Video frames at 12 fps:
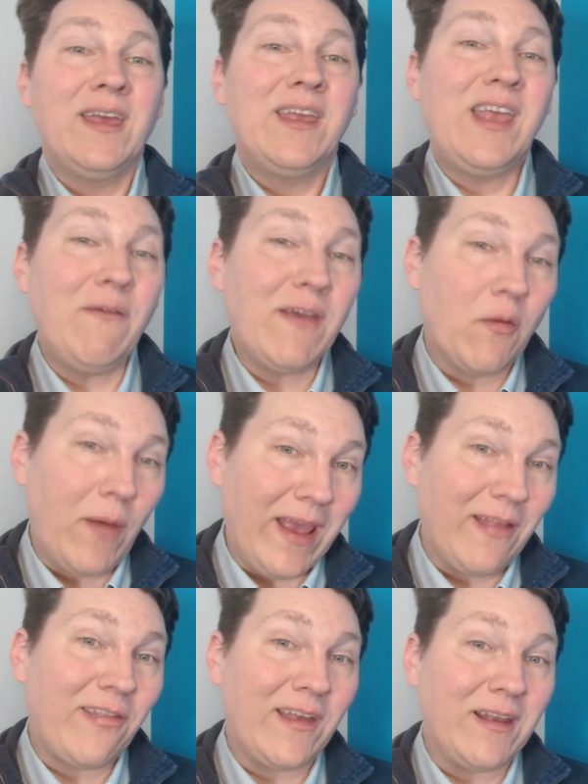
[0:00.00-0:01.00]
giving away
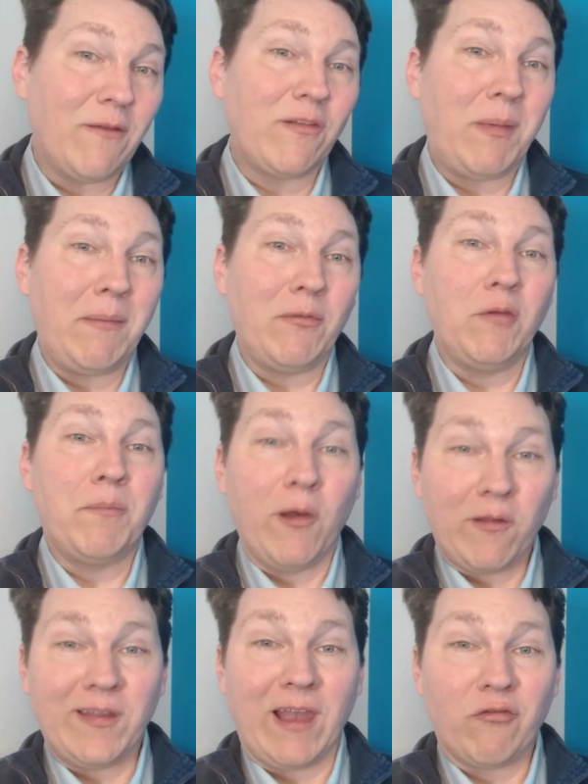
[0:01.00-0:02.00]
incentives to people who
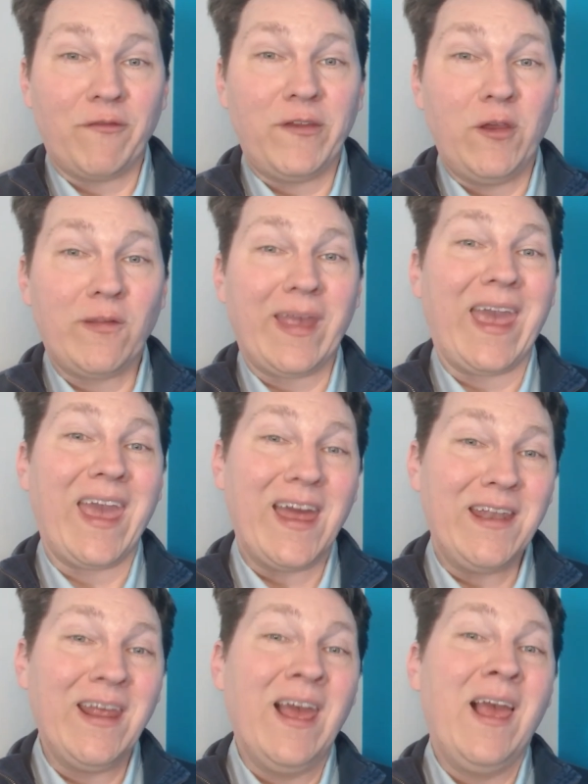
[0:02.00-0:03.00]
post nice reviews,
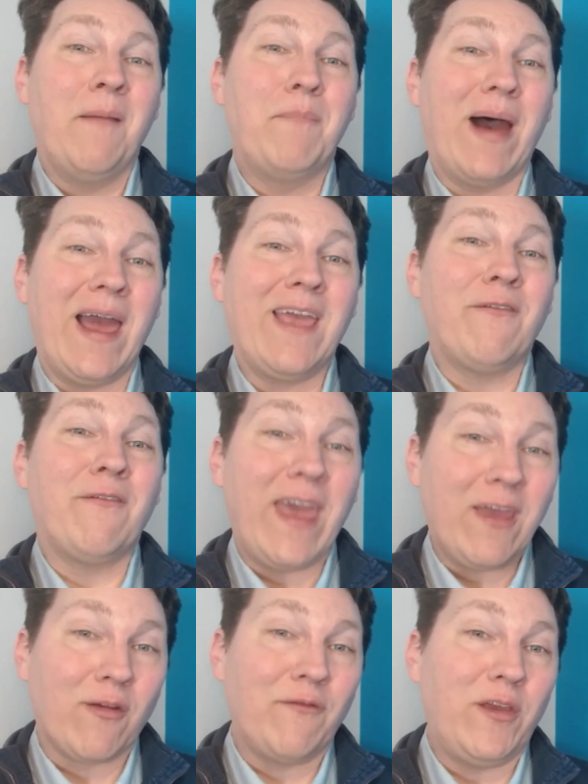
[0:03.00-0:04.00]
and buying
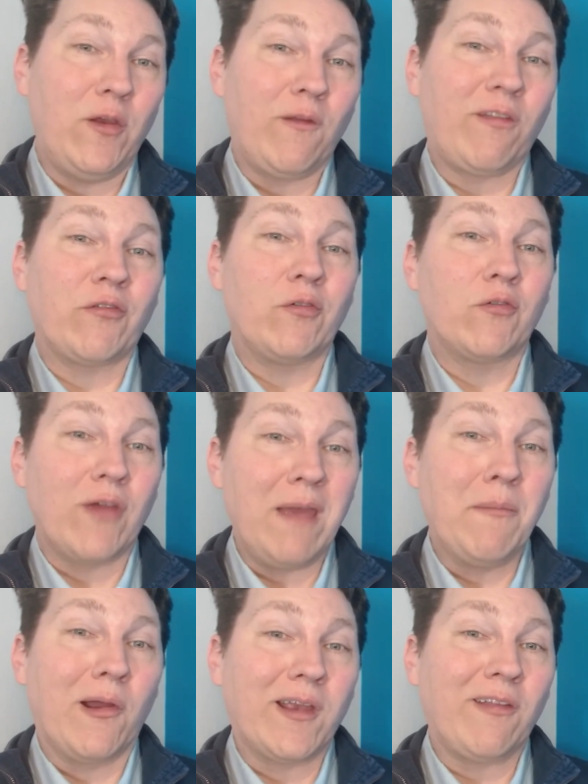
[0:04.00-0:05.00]
fake reviews through gray
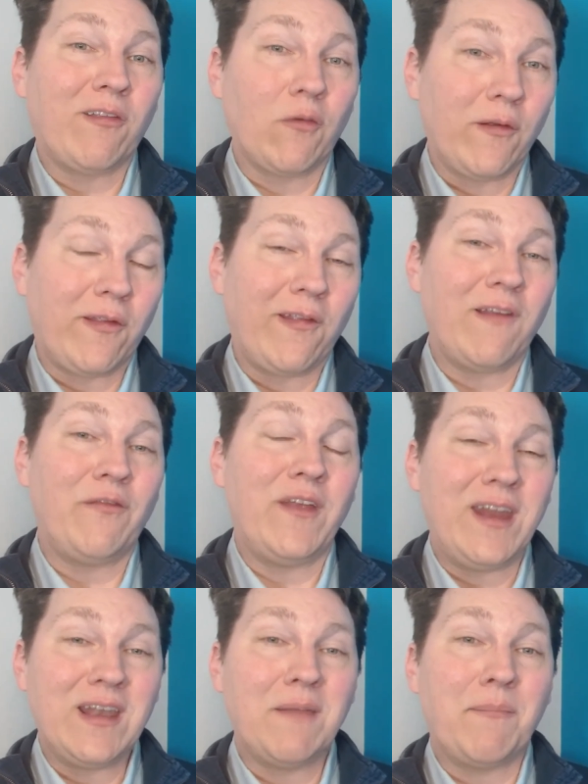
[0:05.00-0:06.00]
market sources if they
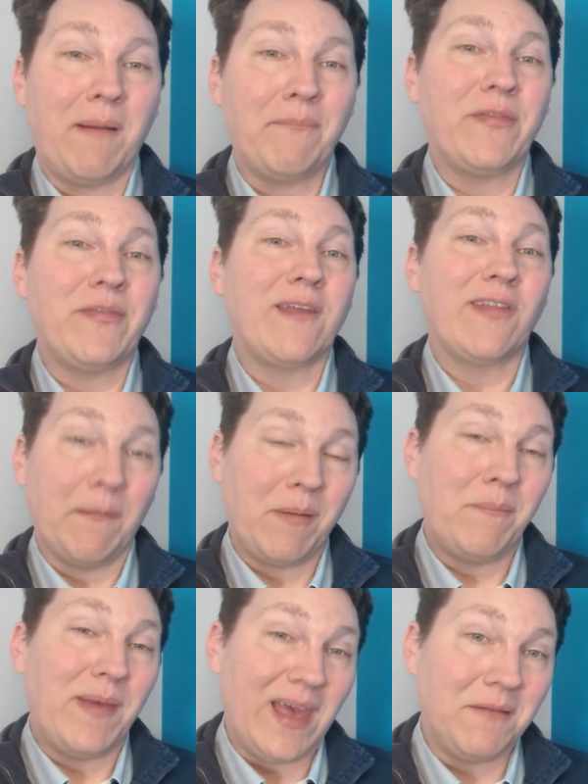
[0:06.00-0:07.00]
need to bump things up a
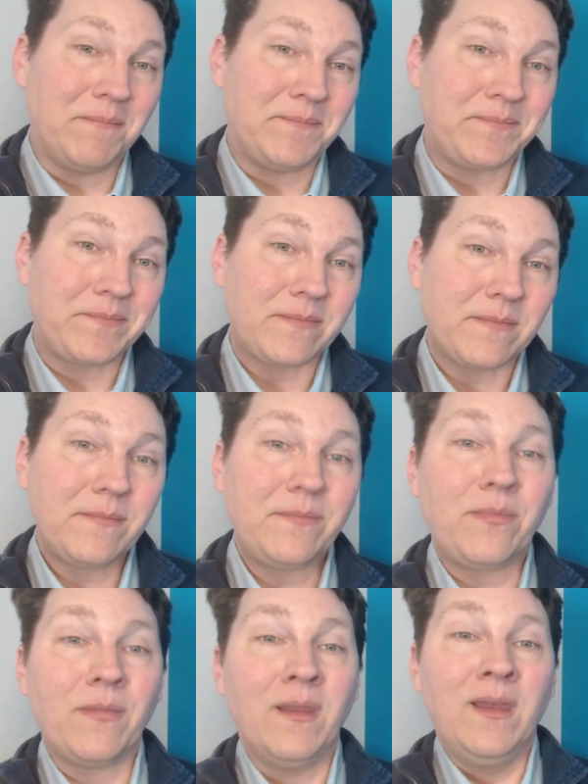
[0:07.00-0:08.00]
bit.
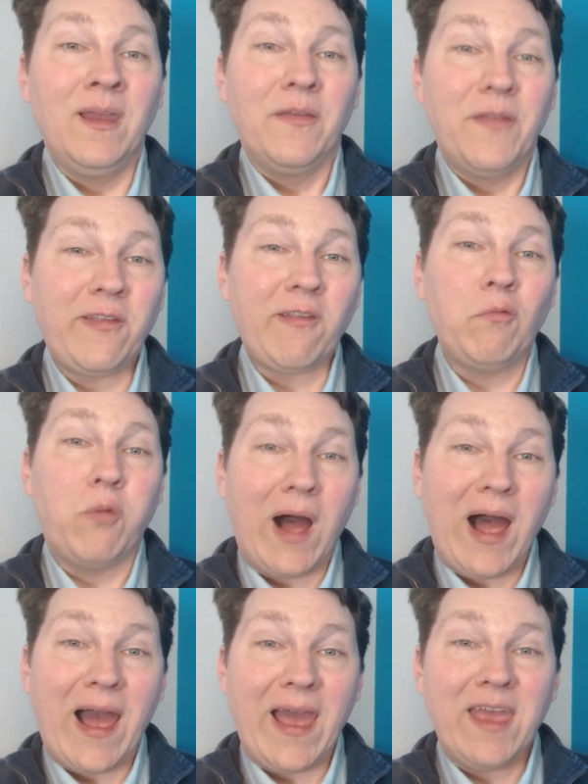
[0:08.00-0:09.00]
This is
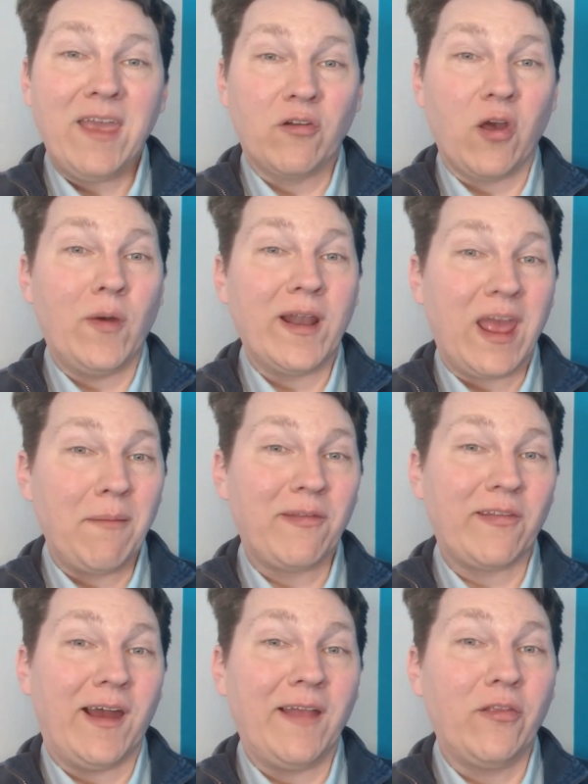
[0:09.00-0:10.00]
why you'll go on
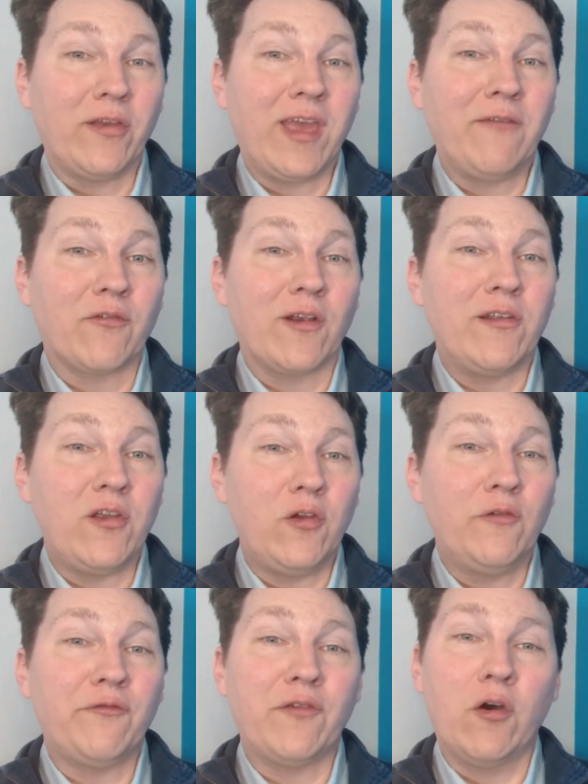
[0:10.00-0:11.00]
Amazon looking for a new
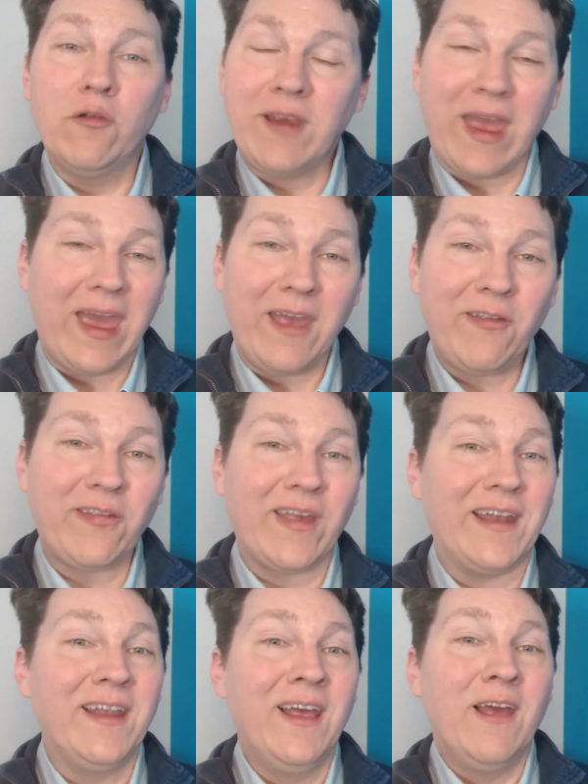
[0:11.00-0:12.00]
phone case
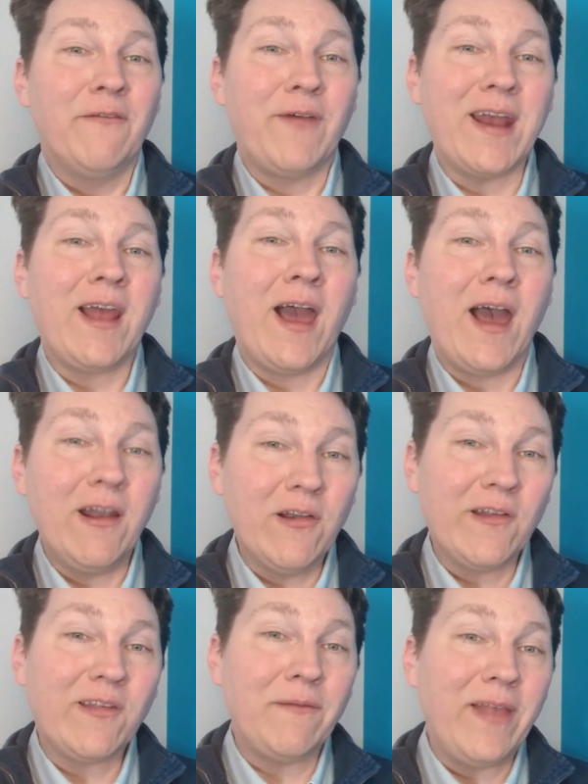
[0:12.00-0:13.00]
and find
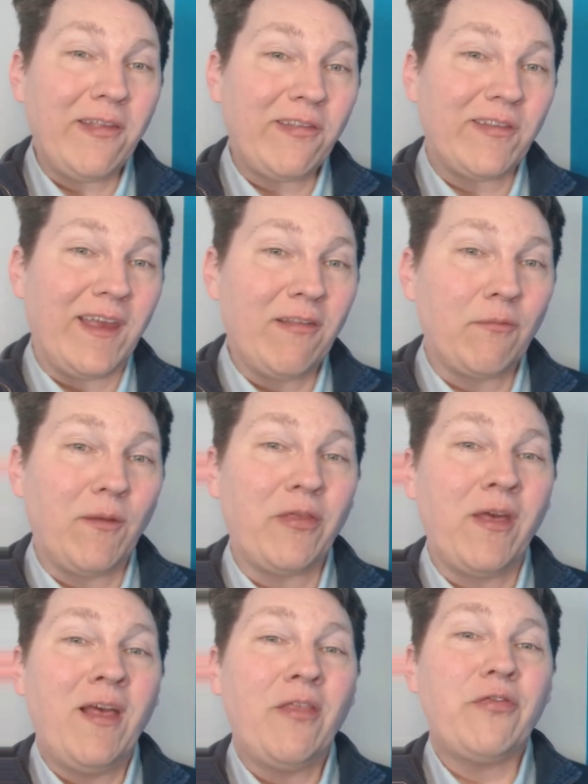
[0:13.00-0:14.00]
hundreds of listings with
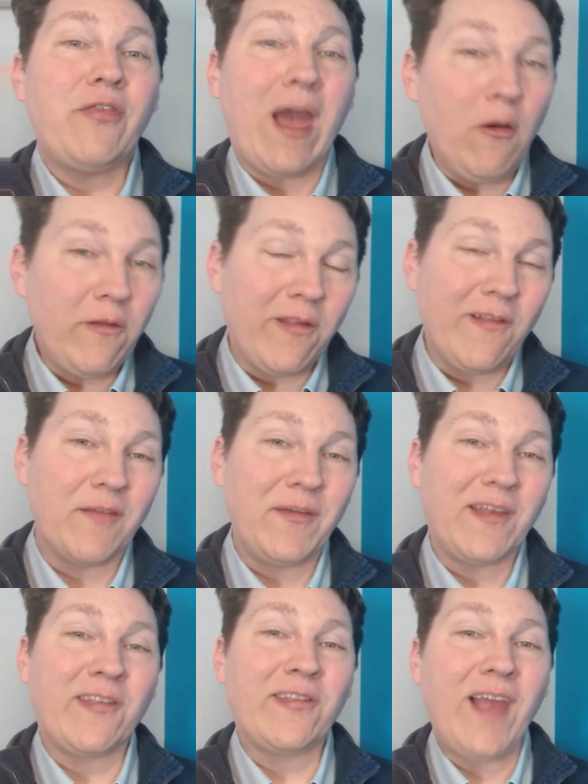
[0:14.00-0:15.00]
thousands of
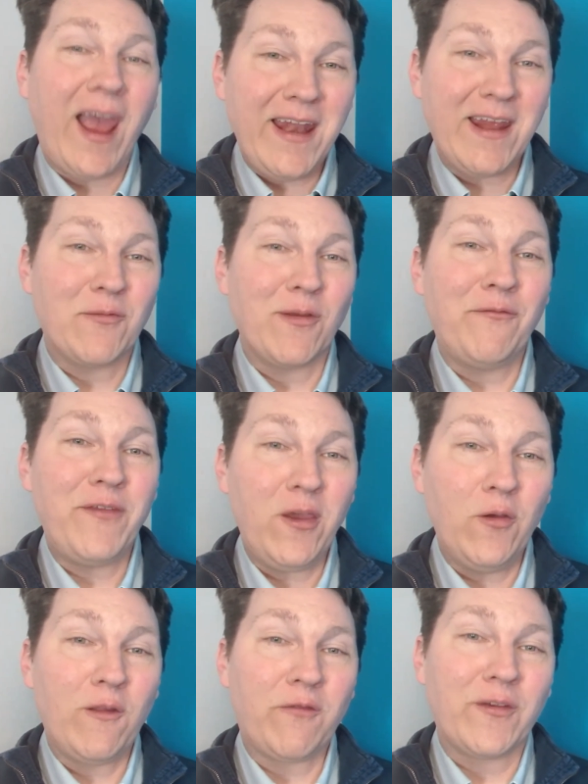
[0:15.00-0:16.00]
excited
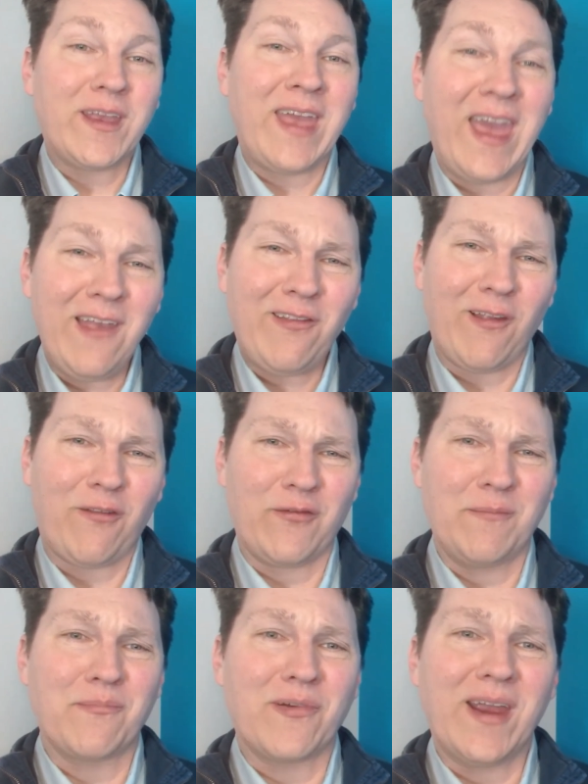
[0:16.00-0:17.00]
reviews for cases
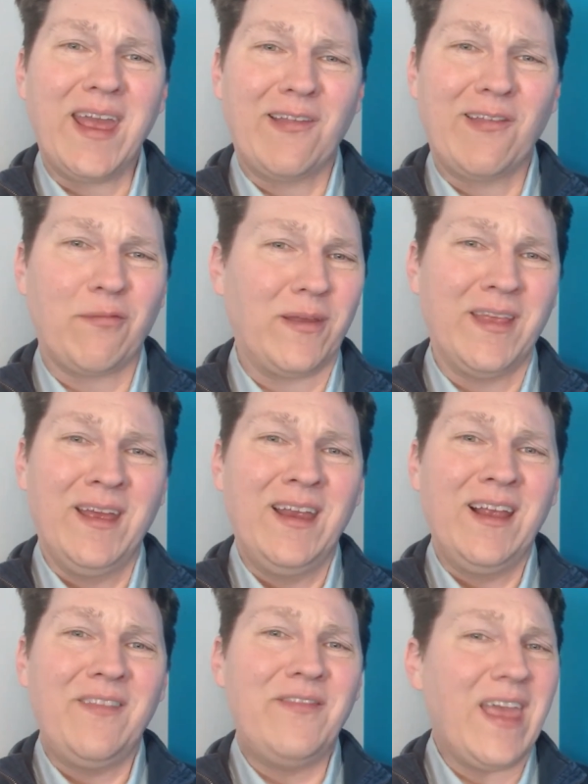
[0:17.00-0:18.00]
from brands with
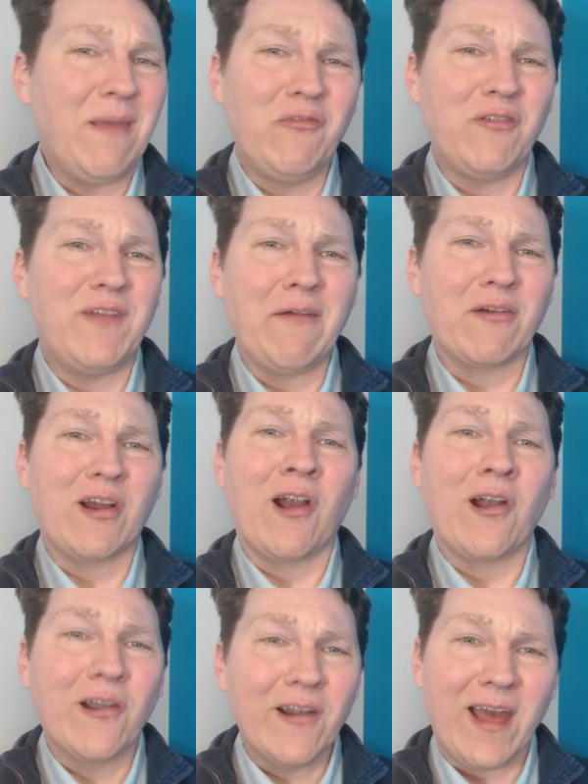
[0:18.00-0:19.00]
names you've never
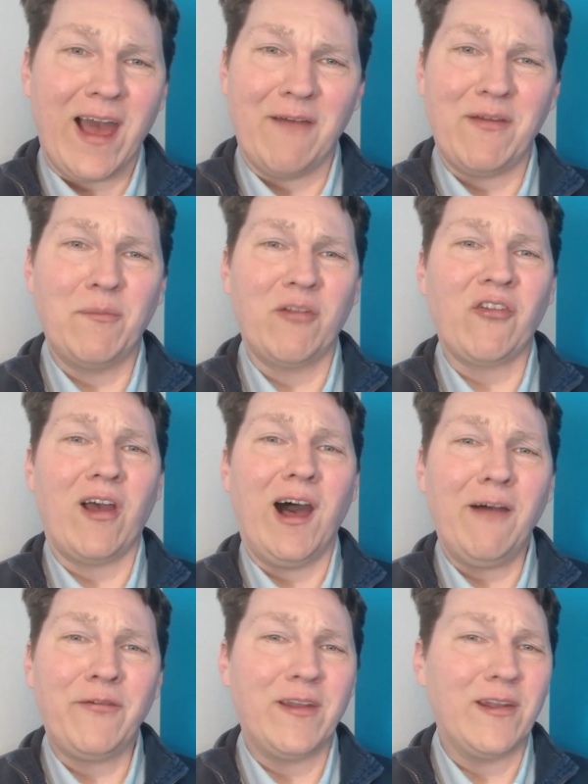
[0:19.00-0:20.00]
heard of and which
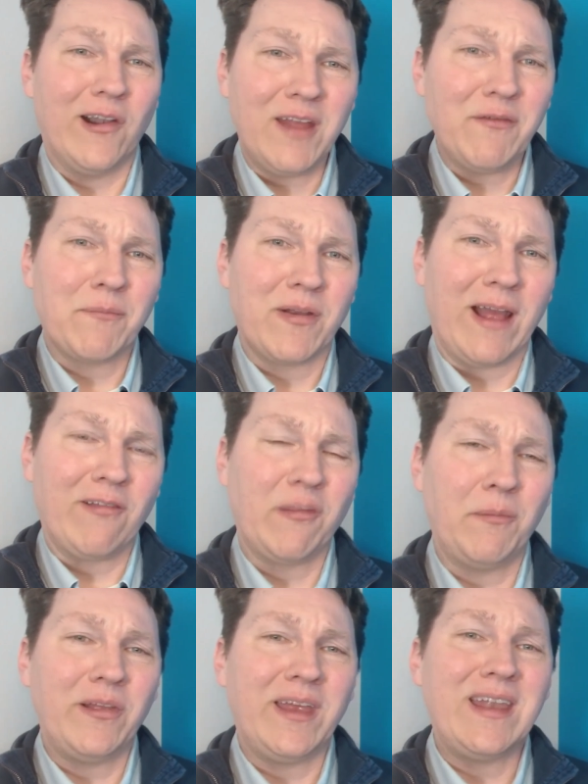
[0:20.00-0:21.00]
often aren't even
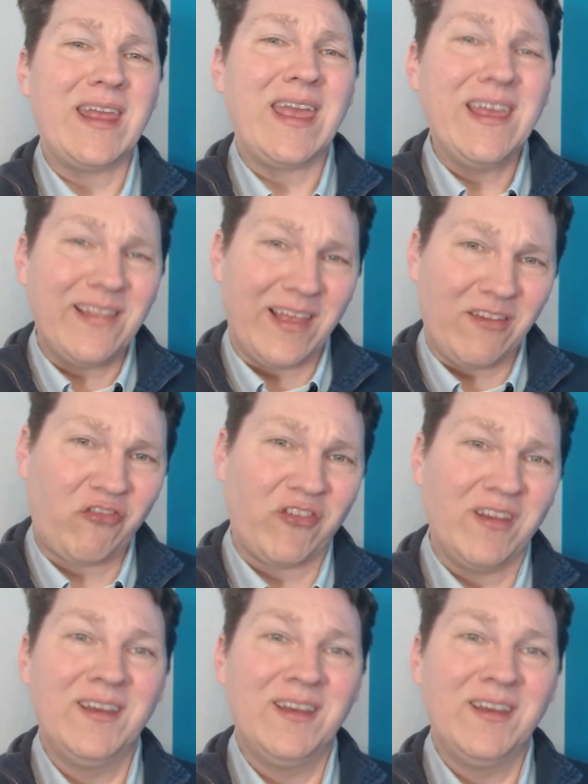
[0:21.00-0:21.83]
pronounceable in English.